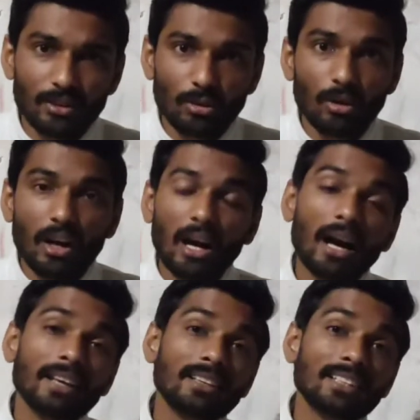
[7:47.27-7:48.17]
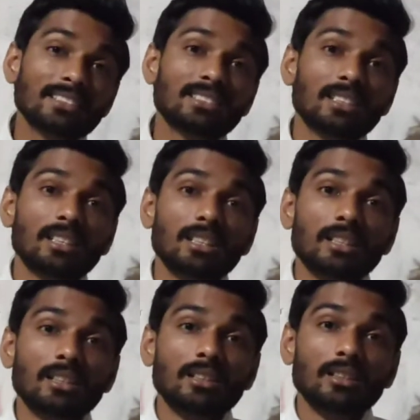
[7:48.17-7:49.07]
So highest
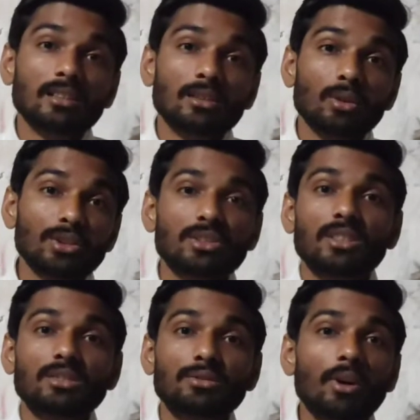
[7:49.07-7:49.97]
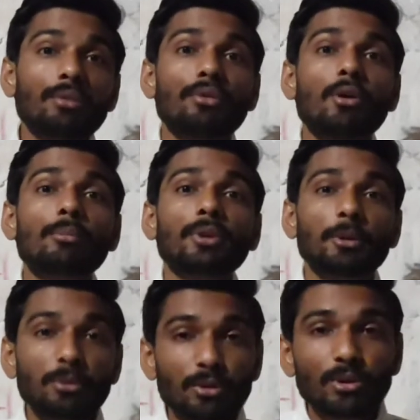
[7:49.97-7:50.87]
questions were from
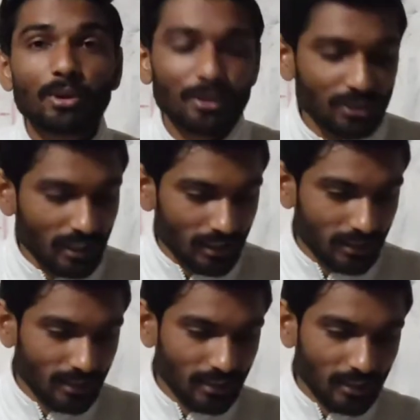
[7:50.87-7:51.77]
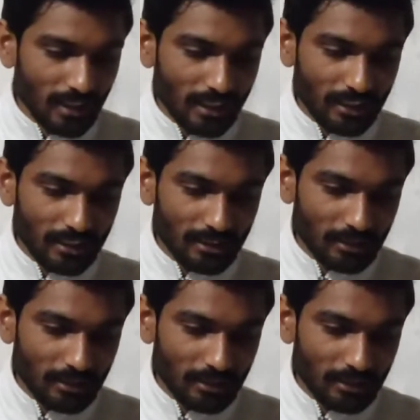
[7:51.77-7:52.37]
immunology, like